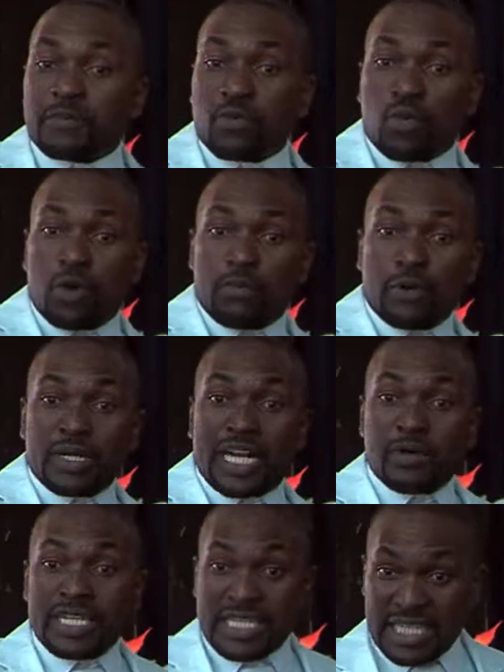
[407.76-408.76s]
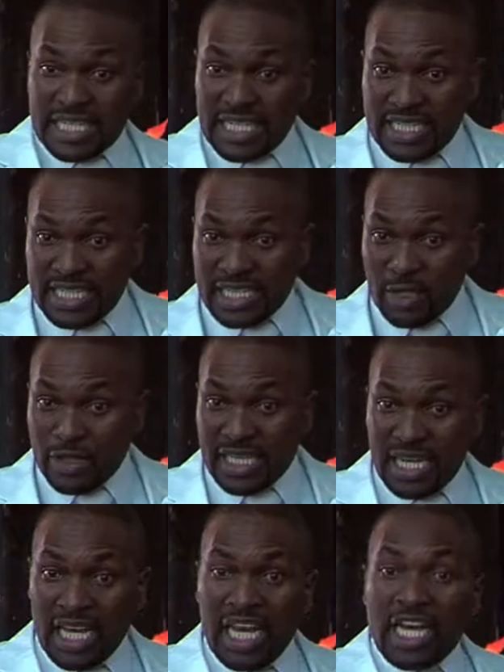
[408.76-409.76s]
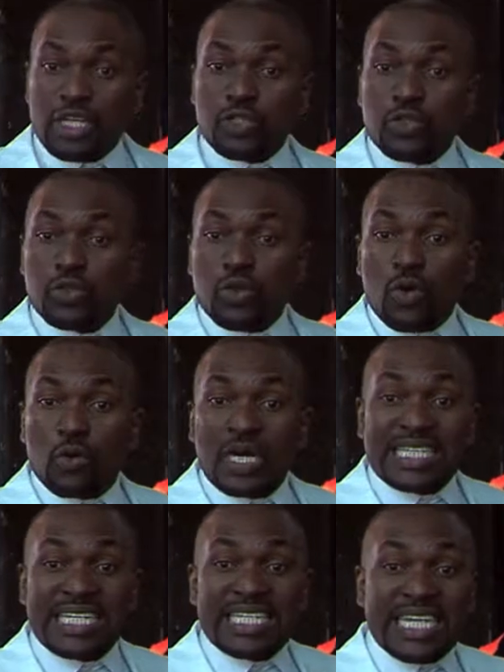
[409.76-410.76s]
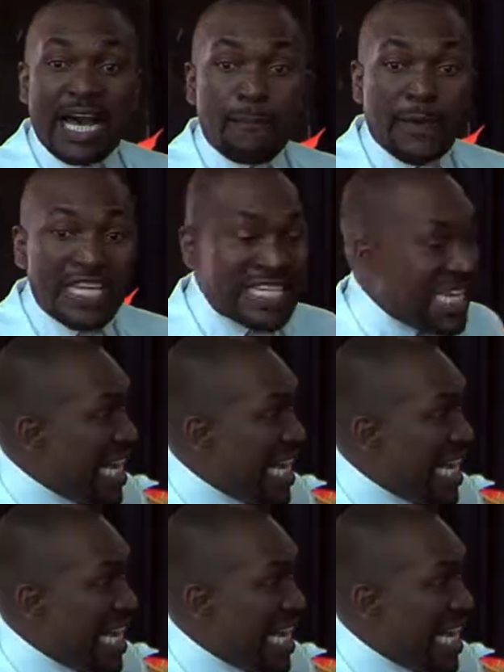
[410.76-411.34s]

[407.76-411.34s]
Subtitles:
Burombo, now he's a traditional healer. Do you know what has happened?